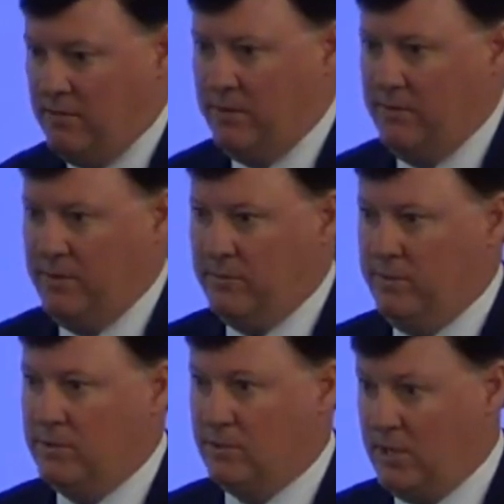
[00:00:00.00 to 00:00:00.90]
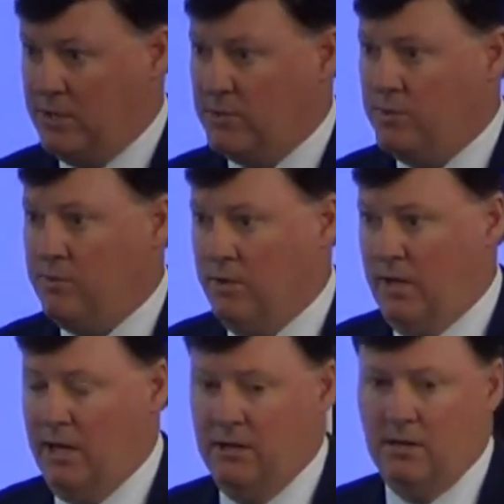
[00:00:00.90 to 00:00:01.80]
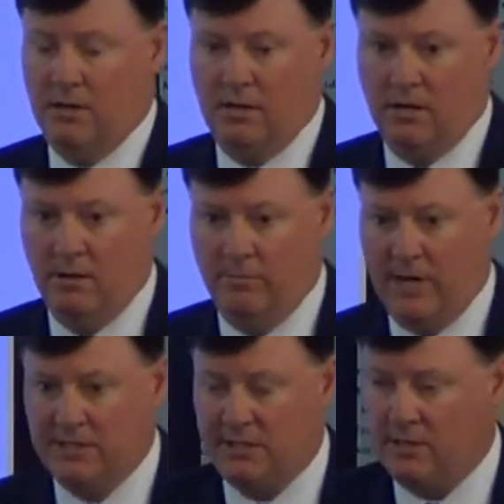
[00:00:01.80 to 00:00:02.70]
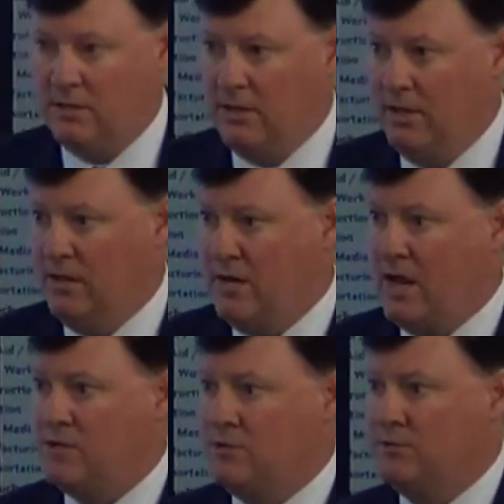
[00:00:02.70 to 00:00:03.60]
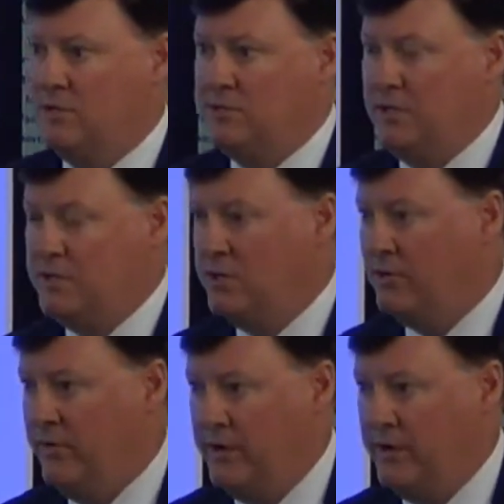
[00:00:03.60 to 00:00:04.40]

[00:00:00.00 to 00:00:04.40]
there's a lot of truth in that. I sit on a national association called